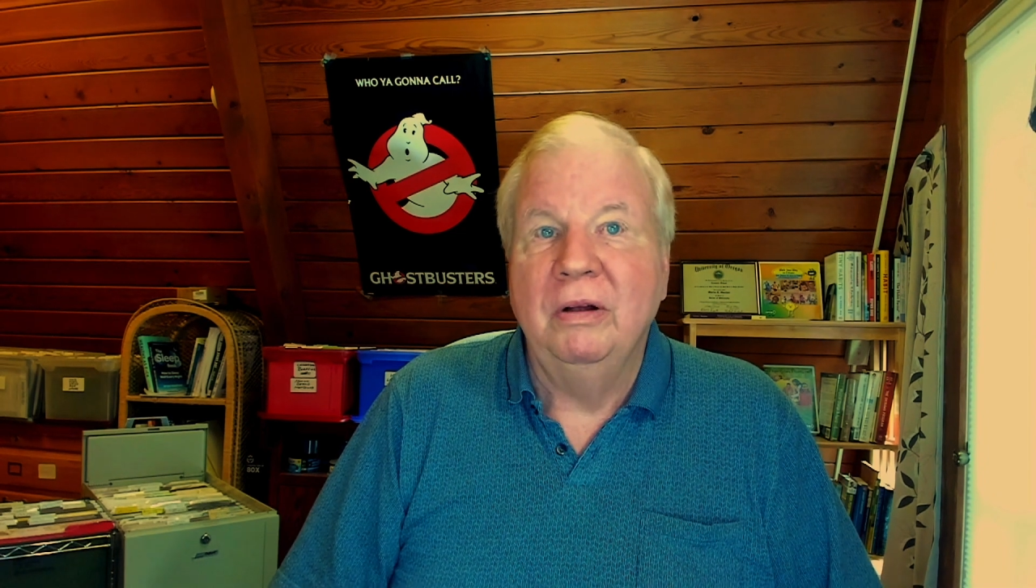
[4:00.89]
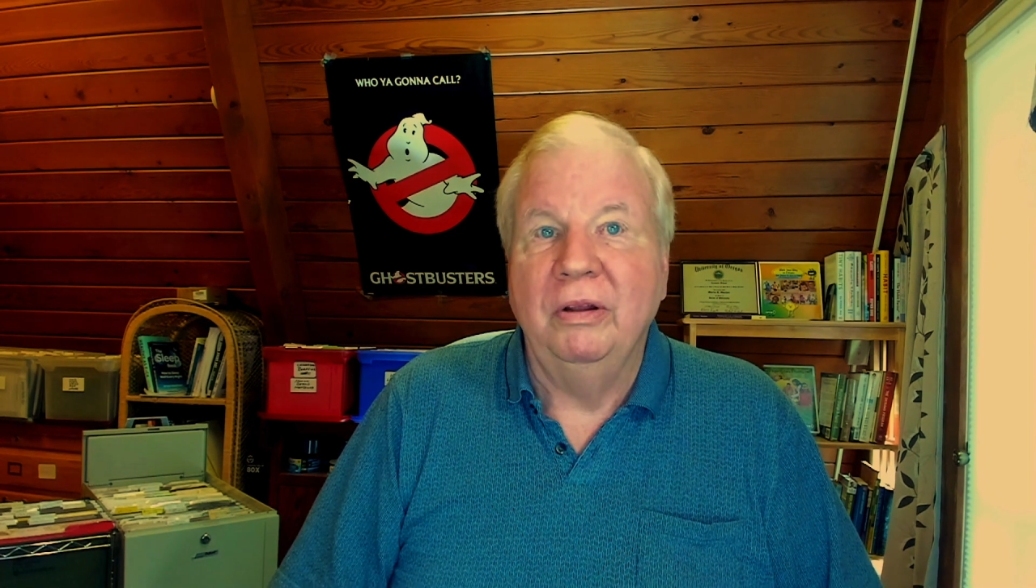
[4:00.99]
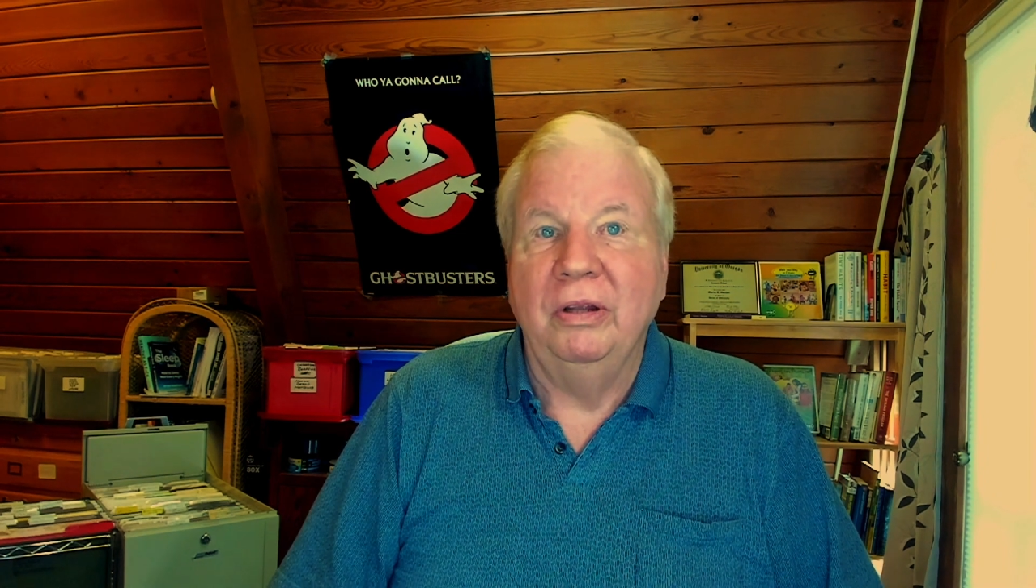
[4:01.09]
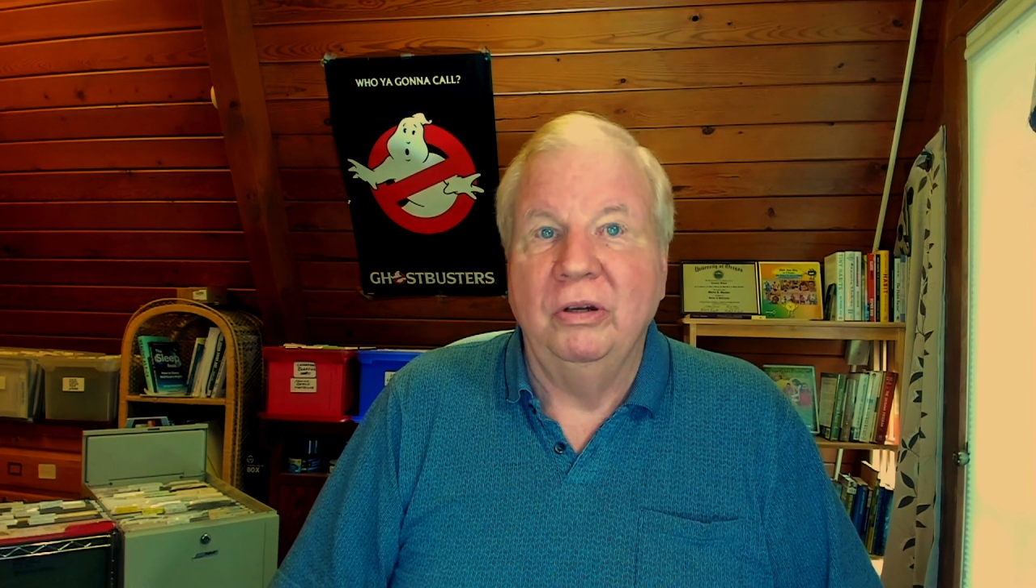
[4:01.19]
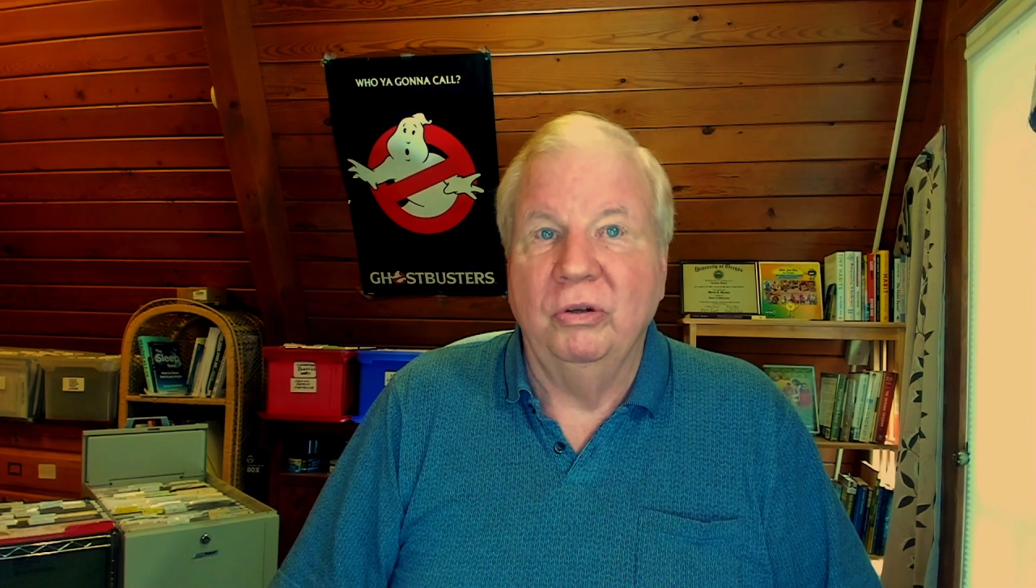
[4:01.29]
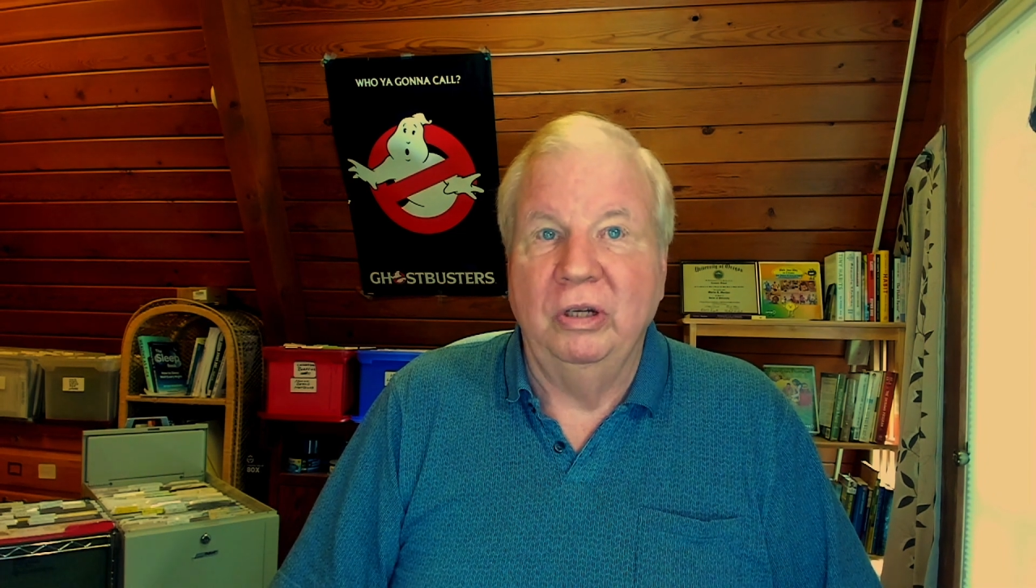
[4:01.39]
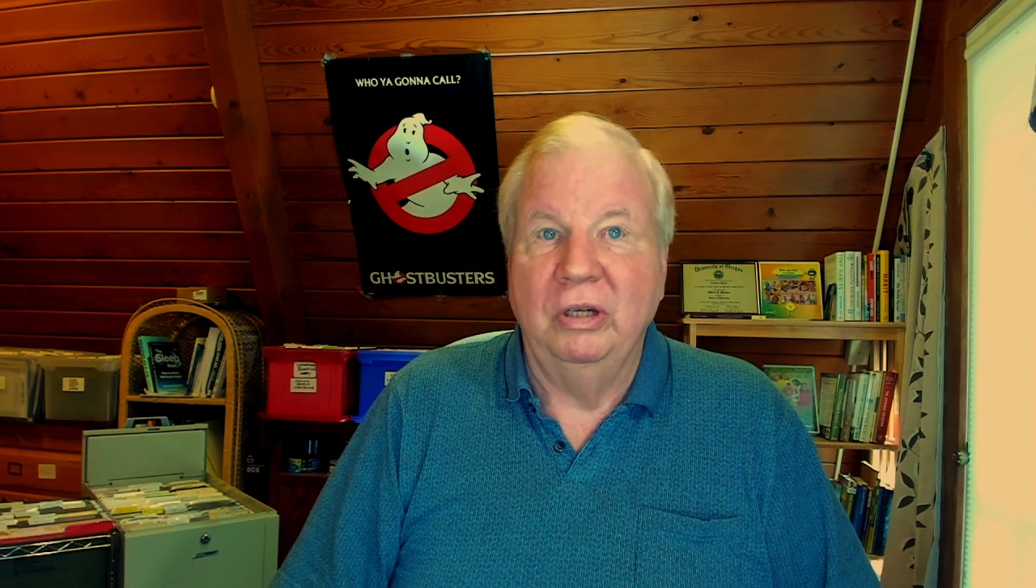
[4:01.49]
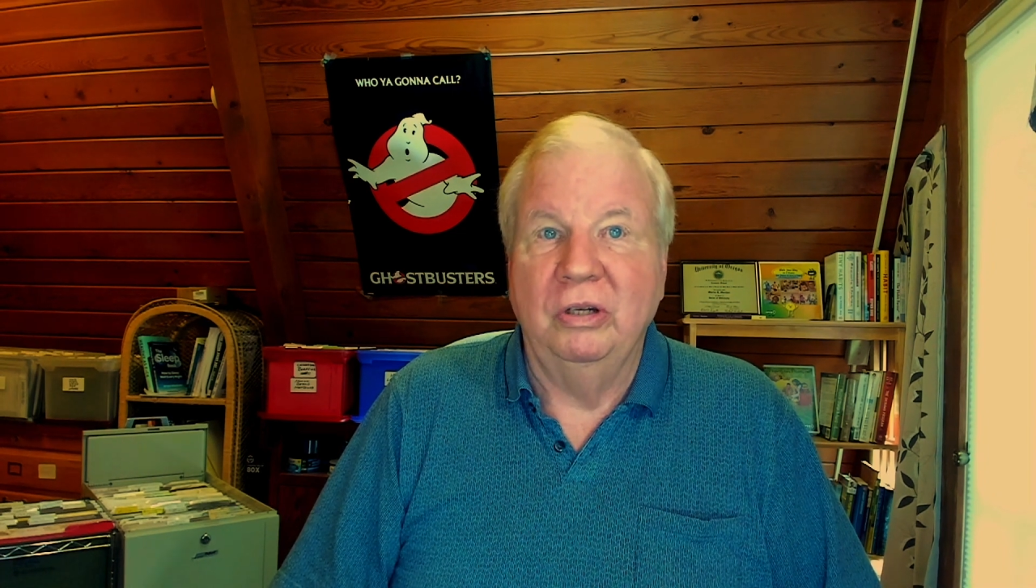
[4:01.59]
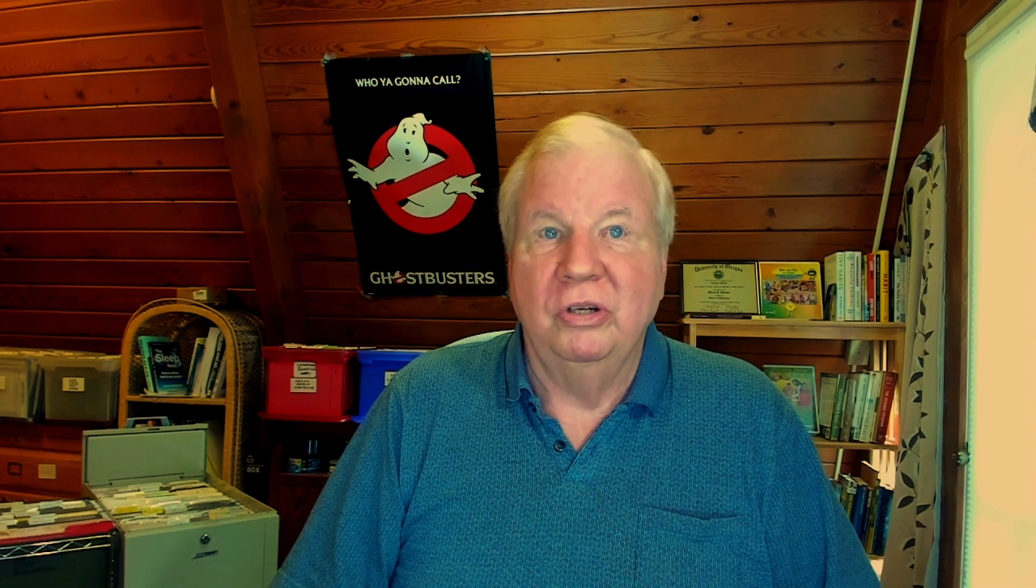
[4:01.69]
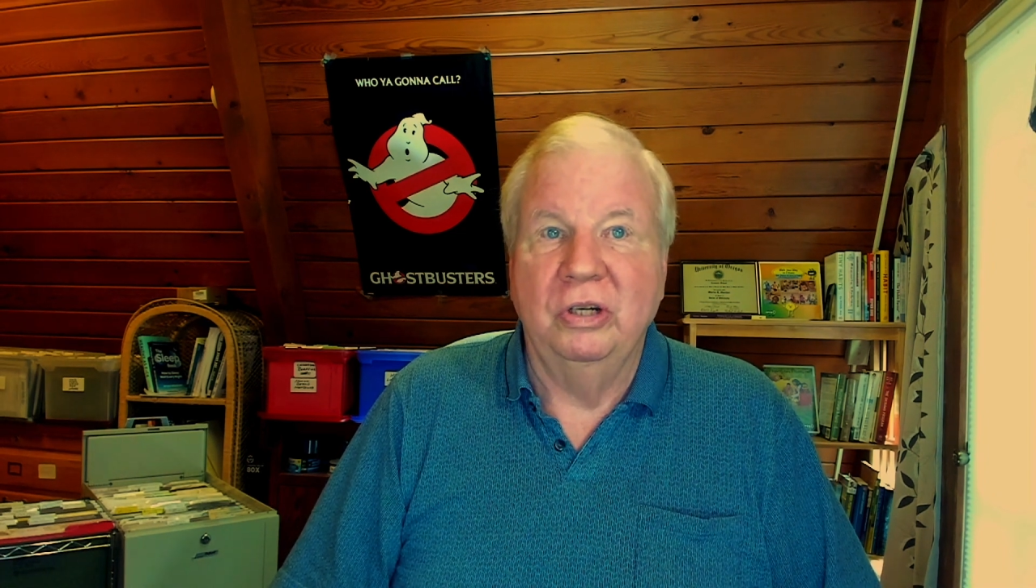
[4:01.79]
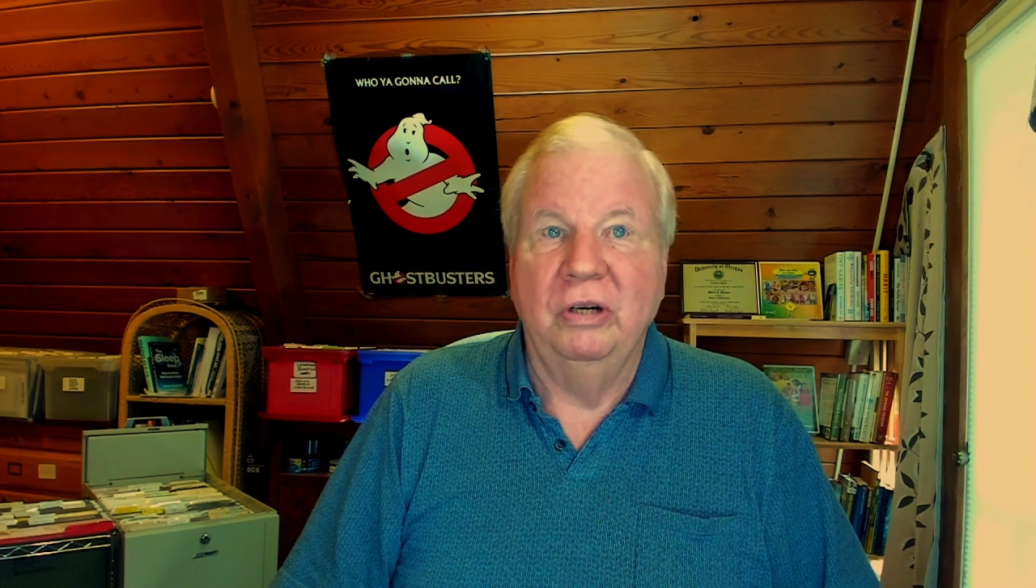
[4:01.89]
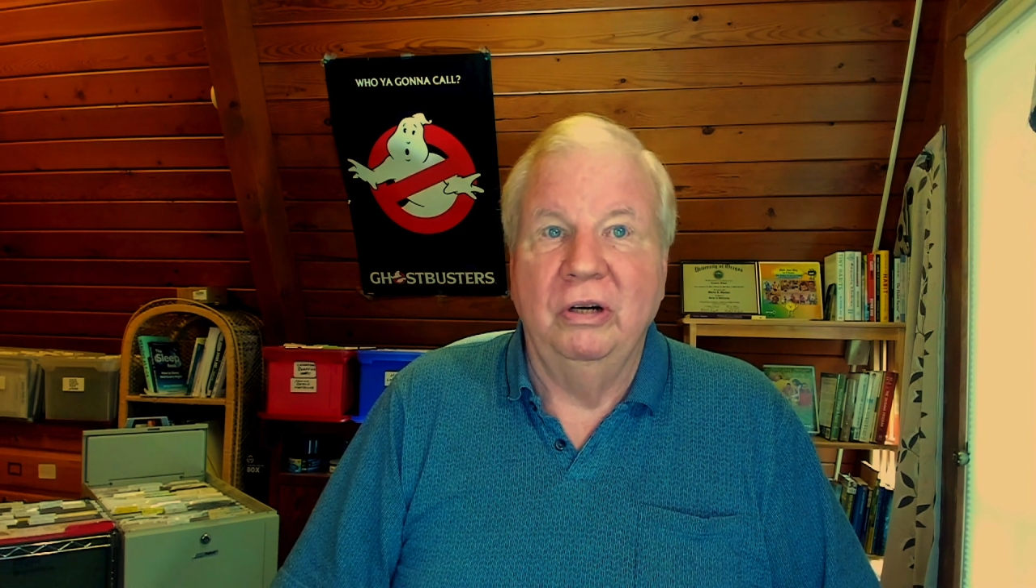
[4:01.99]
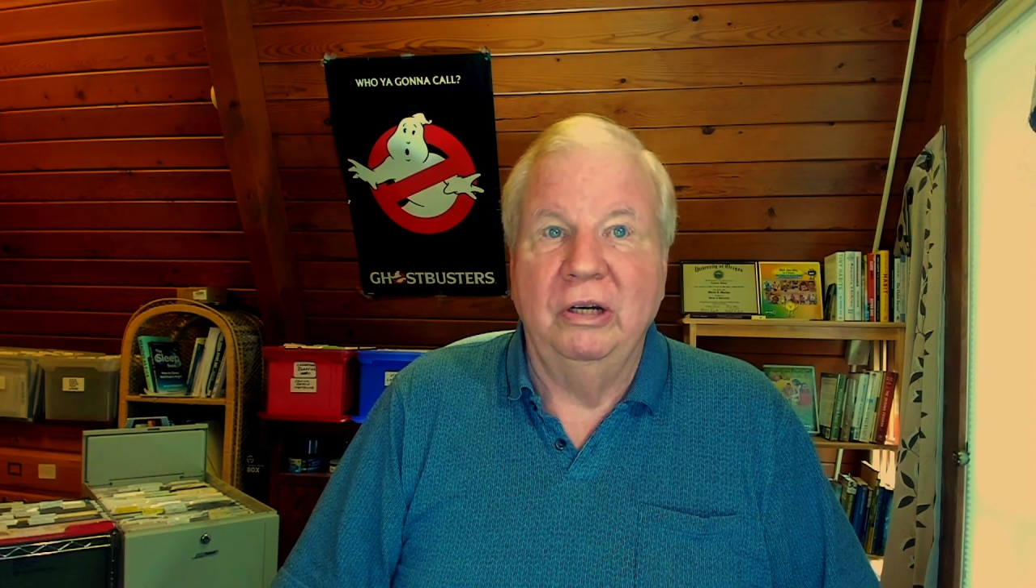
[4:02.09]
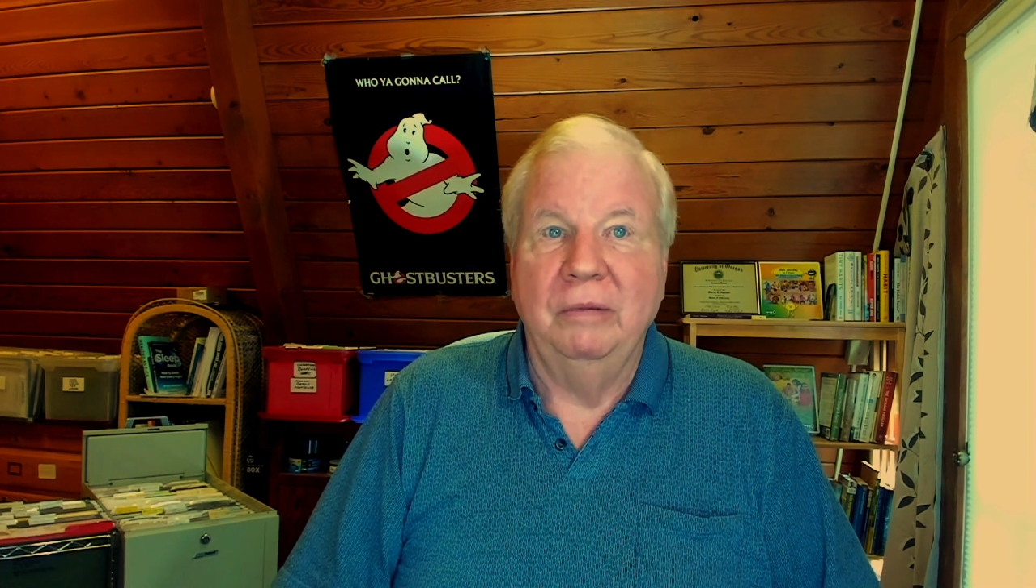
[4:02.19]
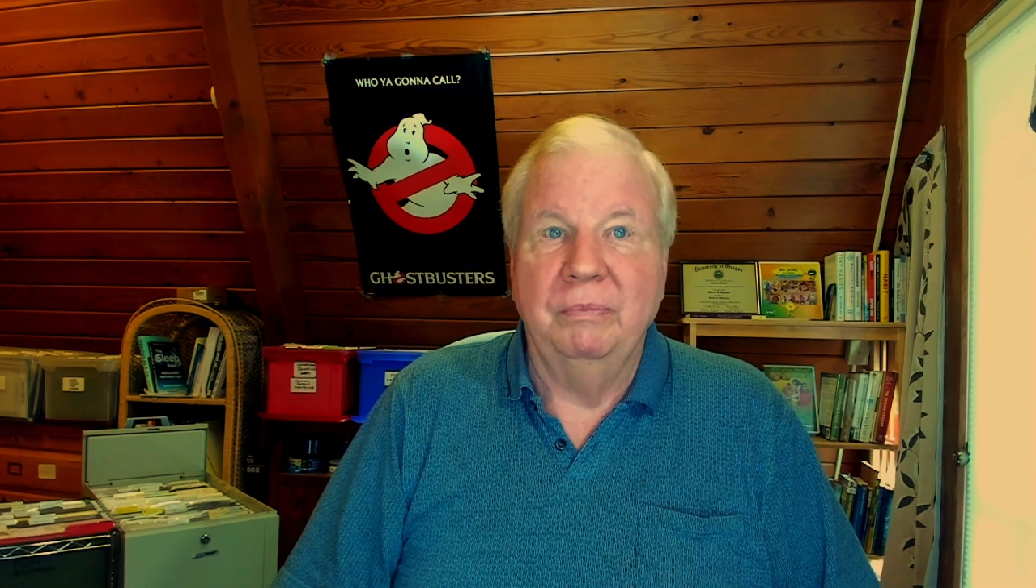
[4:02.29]
then donate it to
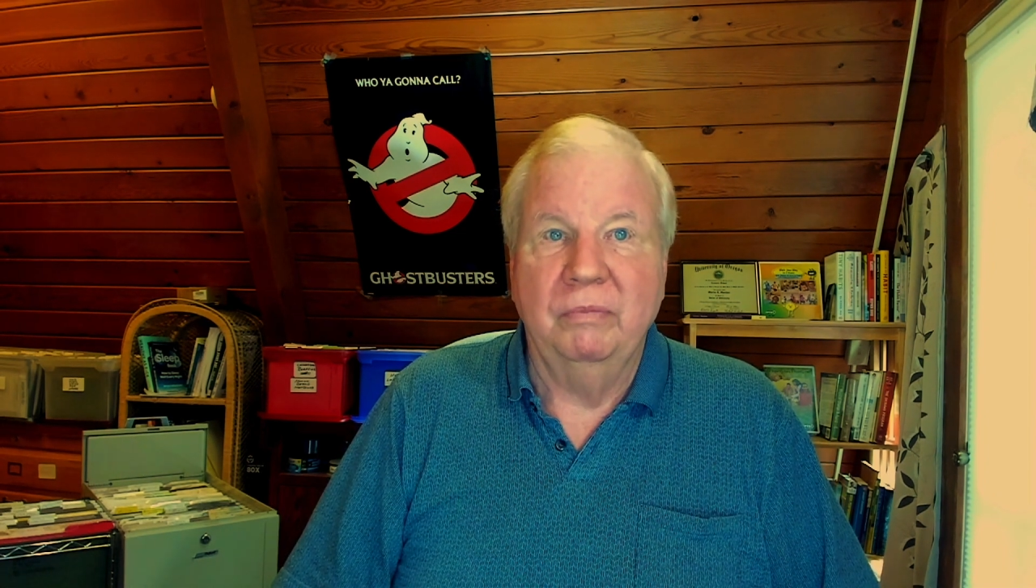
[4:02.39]
charity.